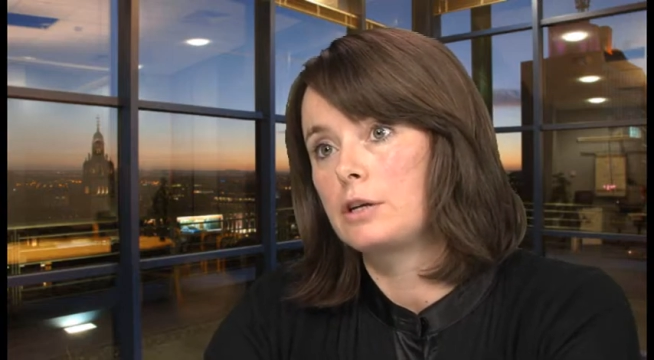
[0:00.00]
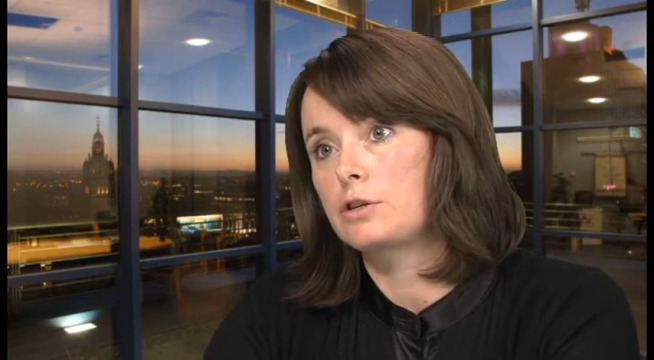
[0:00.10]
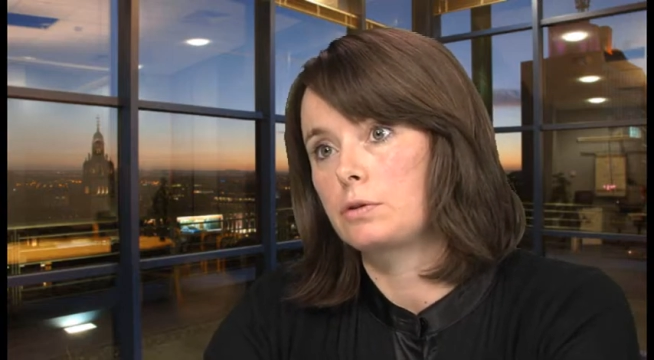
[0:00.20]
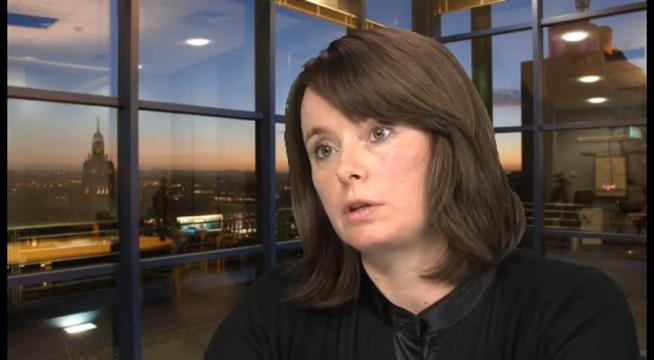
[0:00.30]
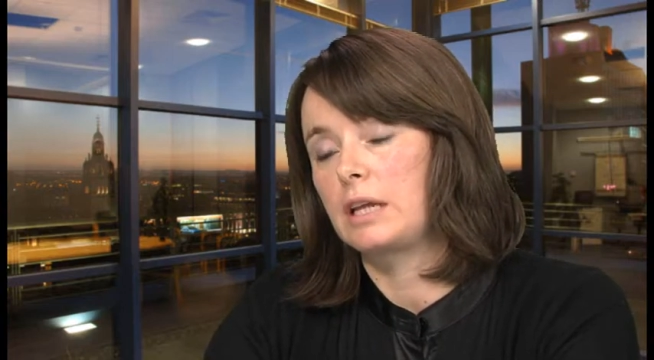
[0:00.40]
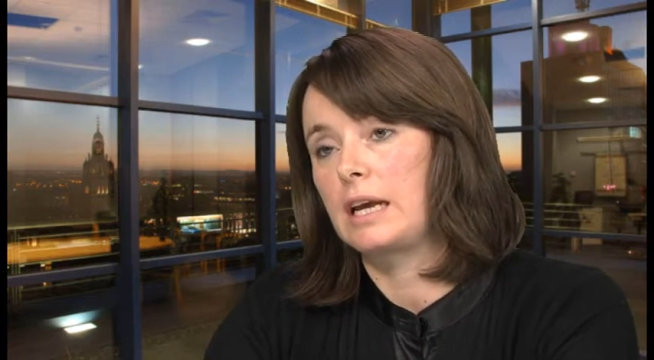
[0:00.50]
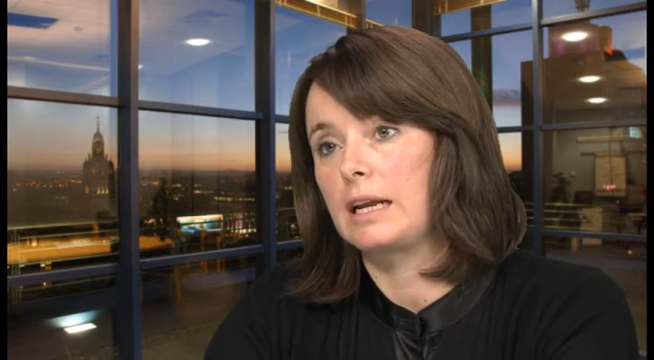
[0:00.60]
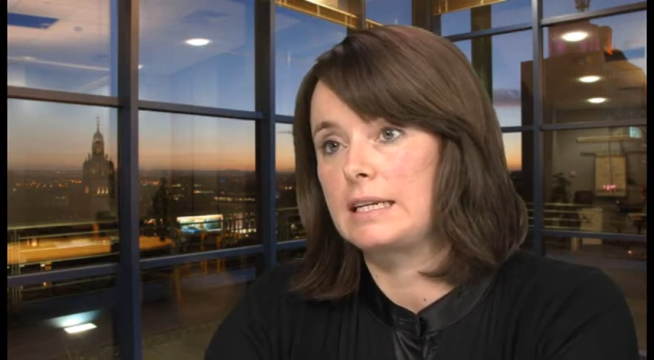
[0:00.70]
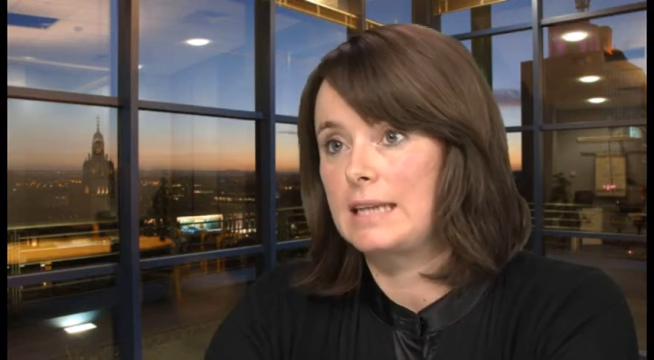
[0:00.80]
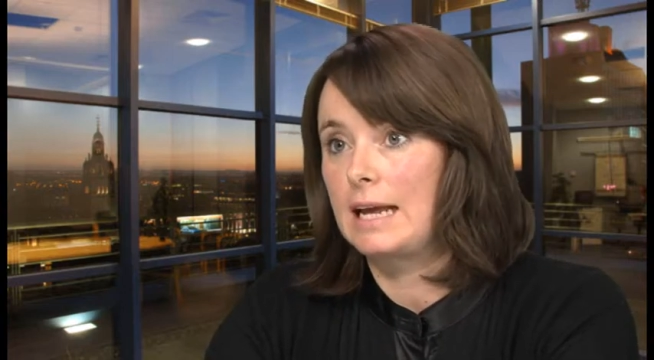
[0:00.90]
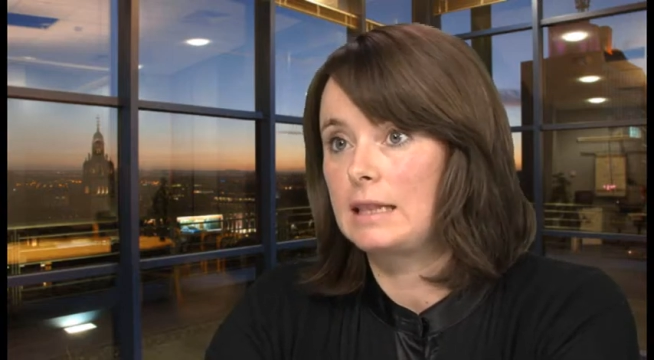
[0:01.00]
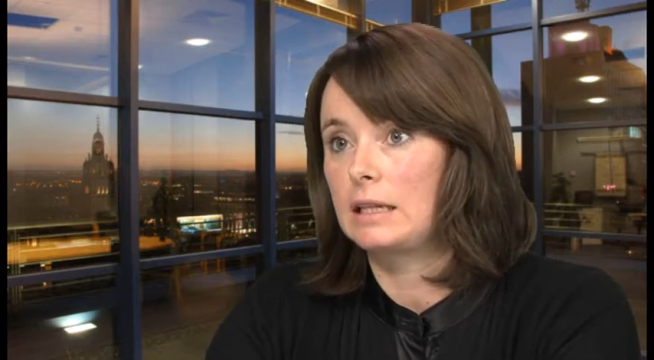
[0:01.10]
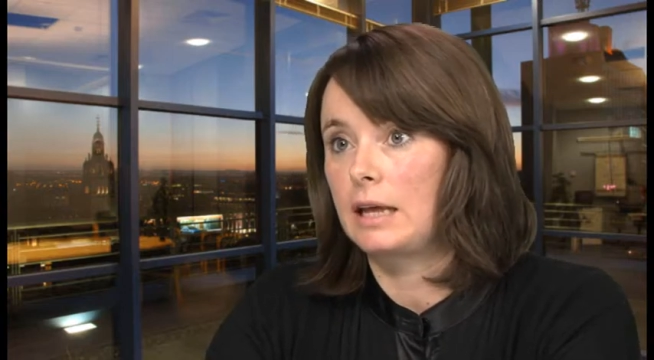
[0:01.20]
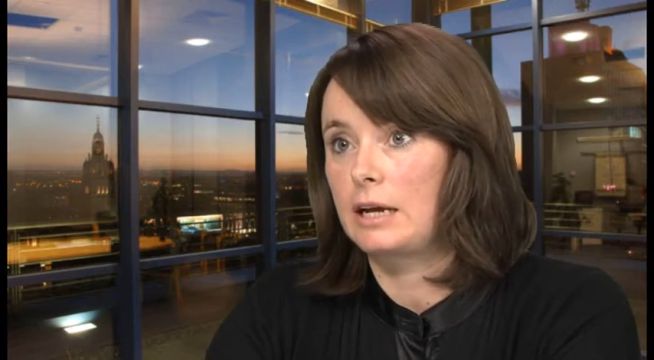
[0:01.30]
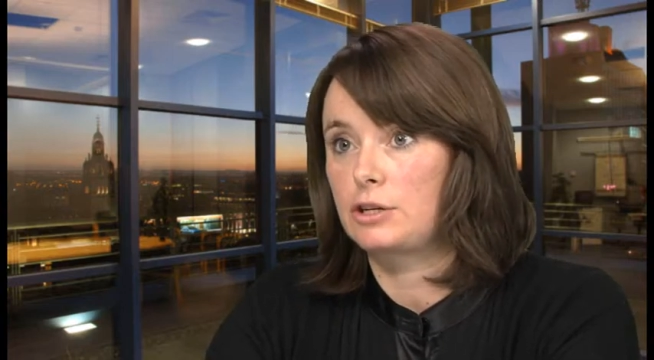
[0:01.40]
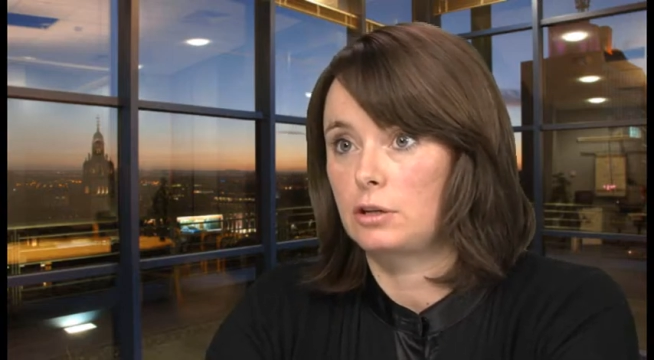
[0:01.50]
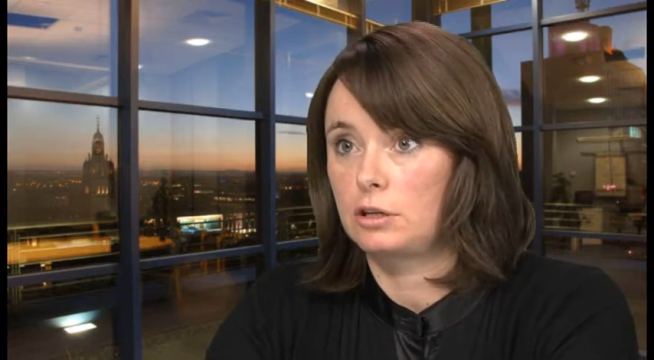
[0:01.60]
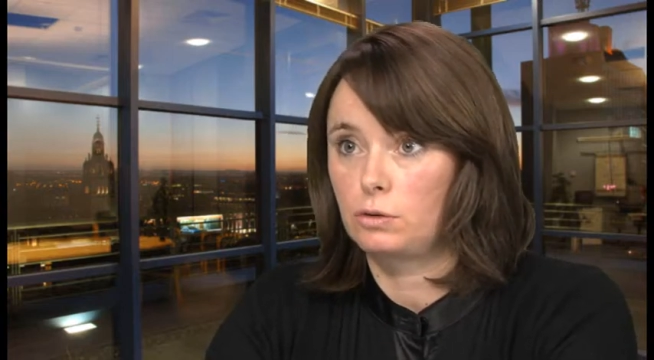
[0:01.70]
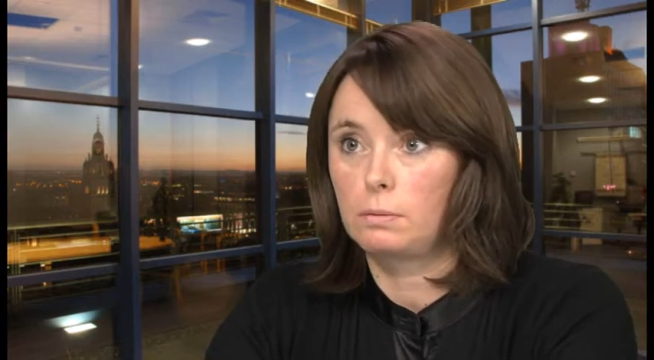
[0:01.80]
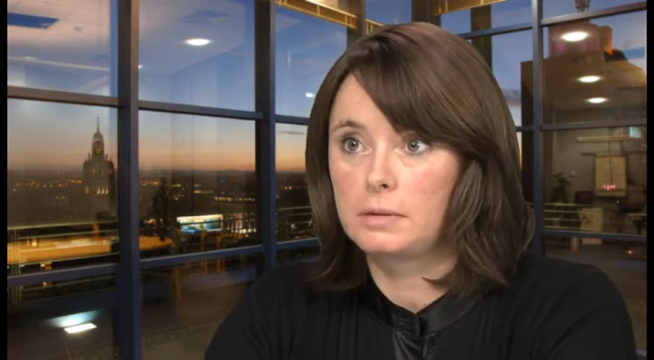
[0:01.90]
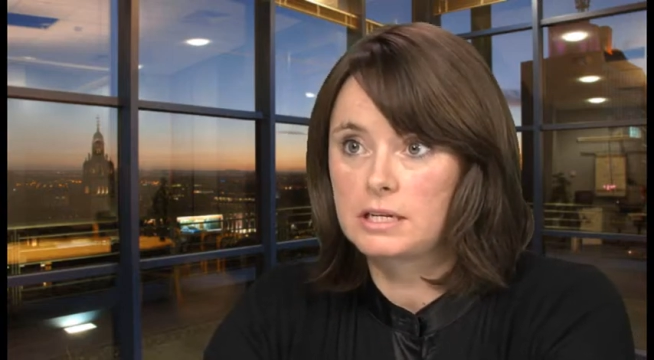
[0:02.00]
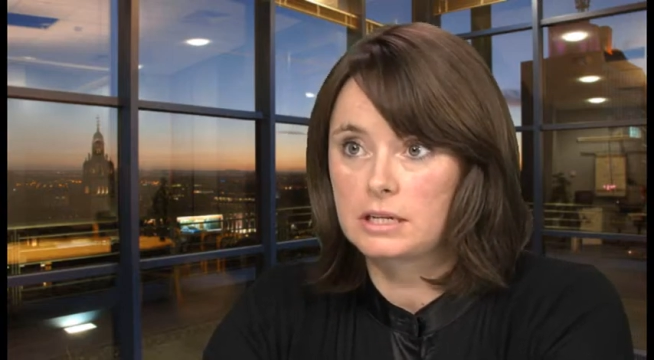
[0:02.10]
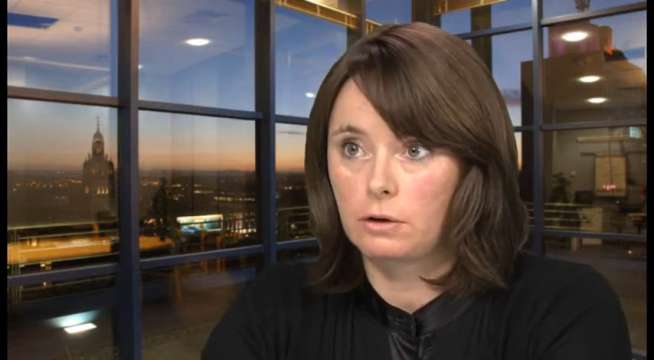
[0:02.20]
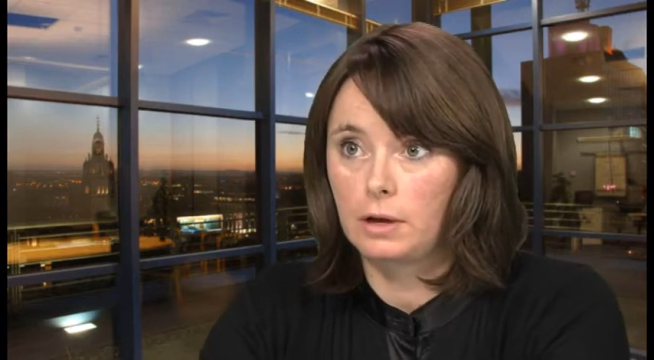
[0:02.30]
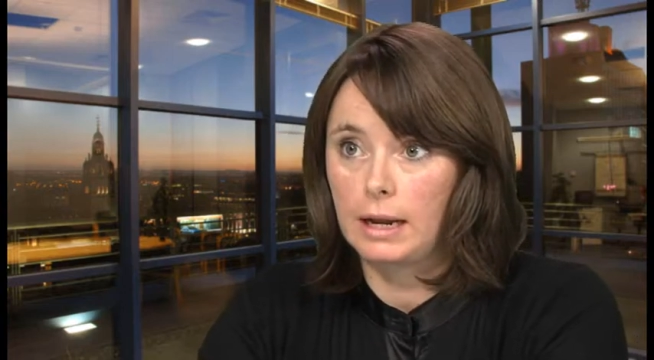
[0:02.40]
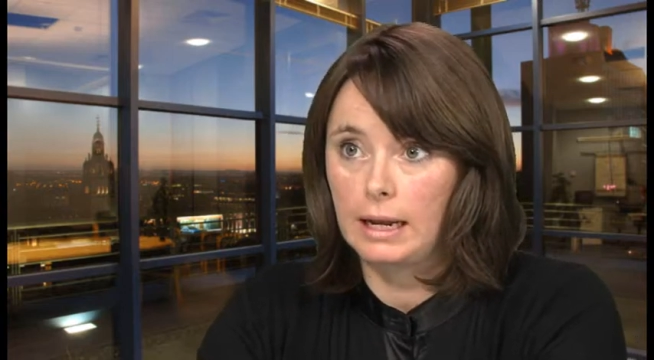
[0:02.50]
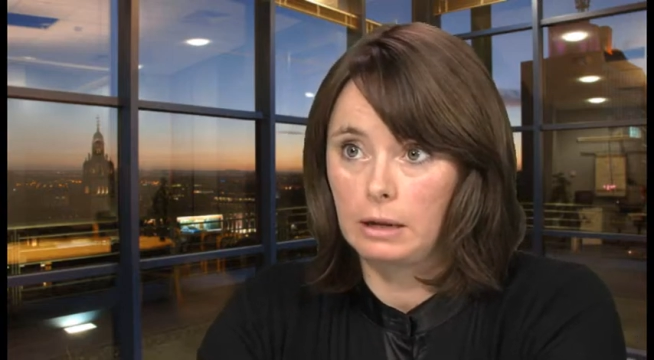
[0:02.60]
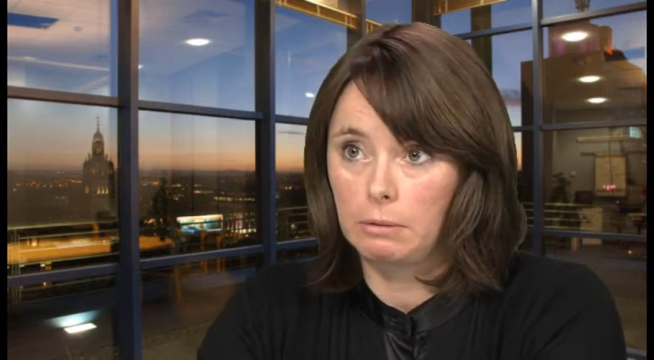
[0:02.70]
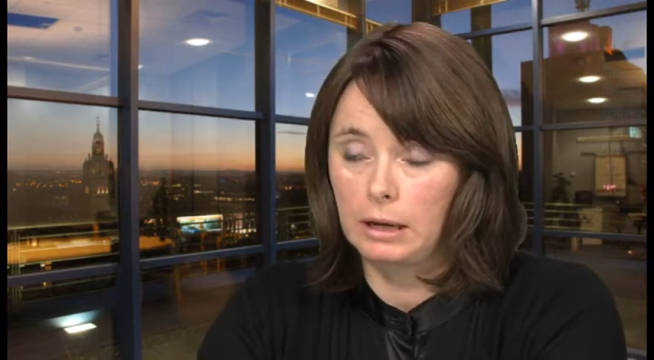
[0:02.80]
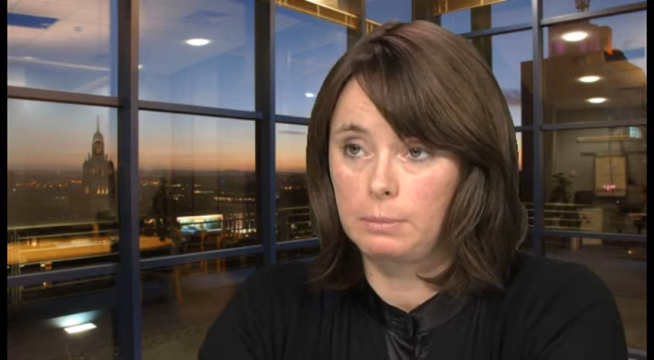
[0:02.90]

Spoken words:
so that they can attend the lecture, they don't miss out in any way,